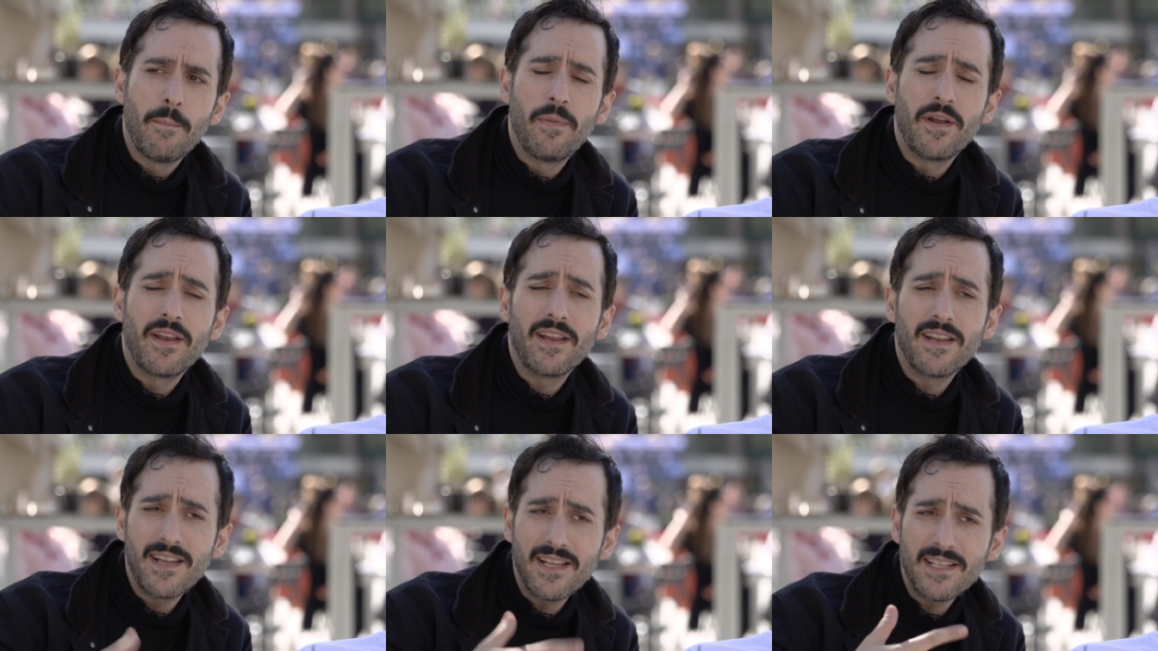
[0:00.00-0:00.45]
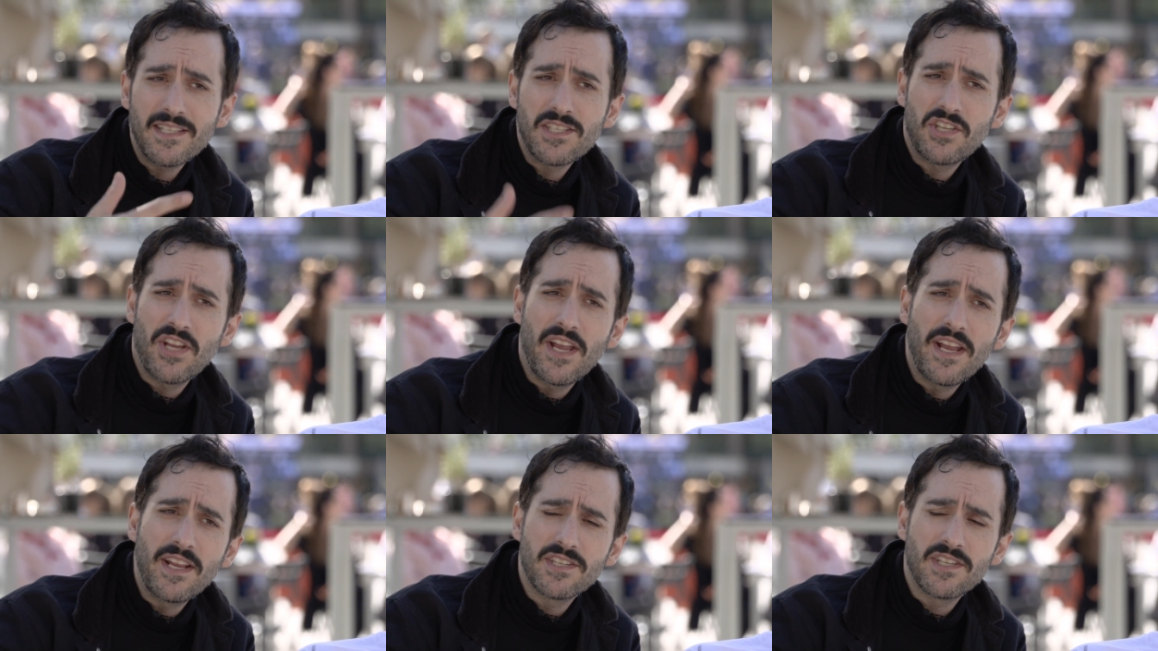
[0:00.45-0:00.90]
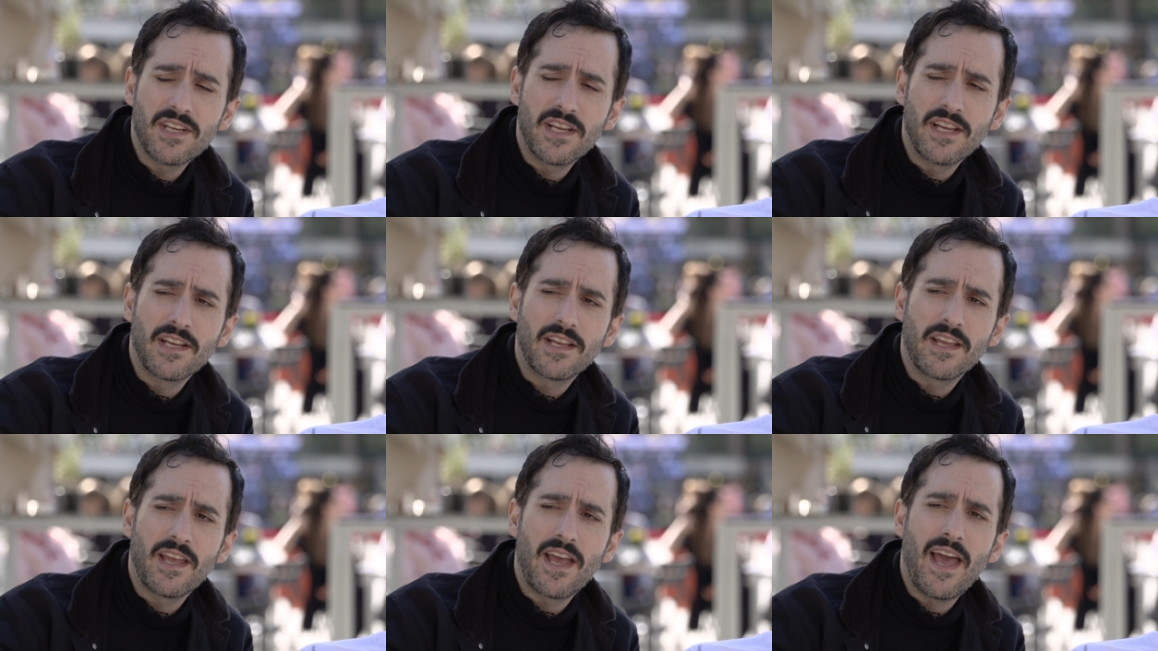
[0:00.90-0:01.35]
but it is
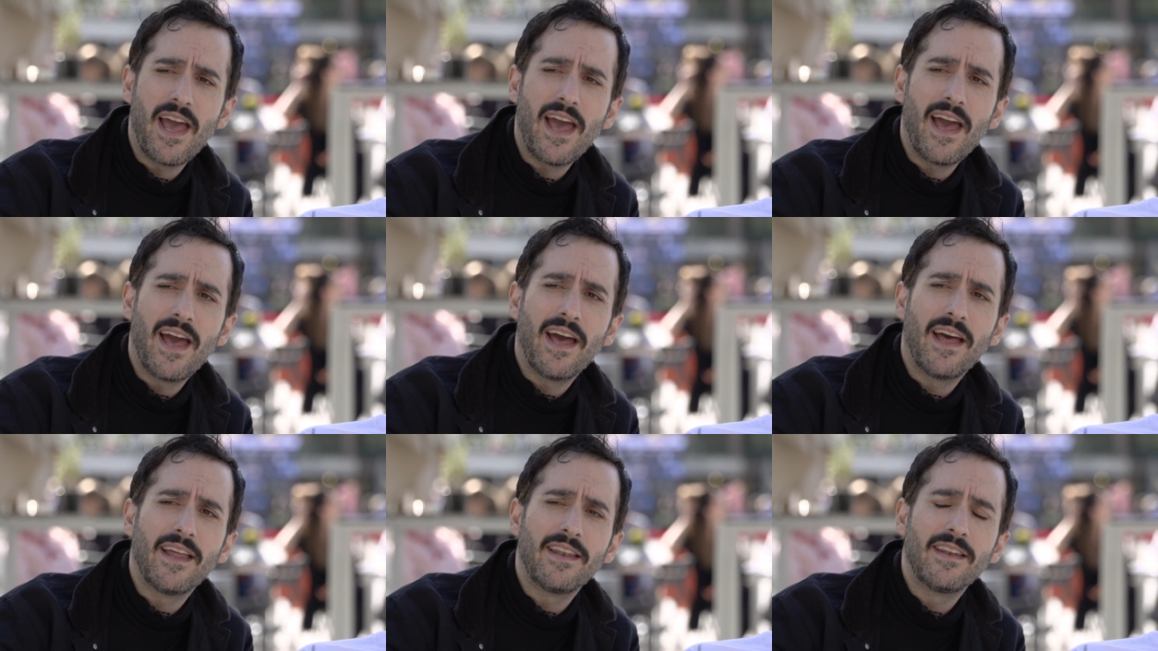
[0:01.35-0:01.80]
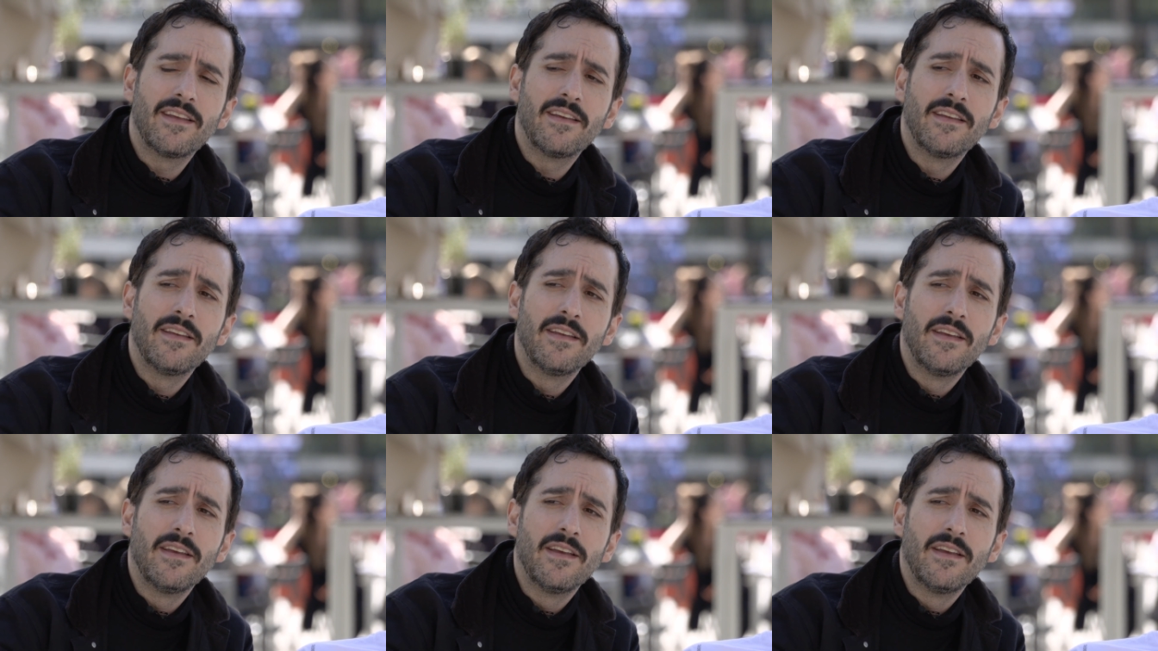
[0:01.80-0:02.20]
changing and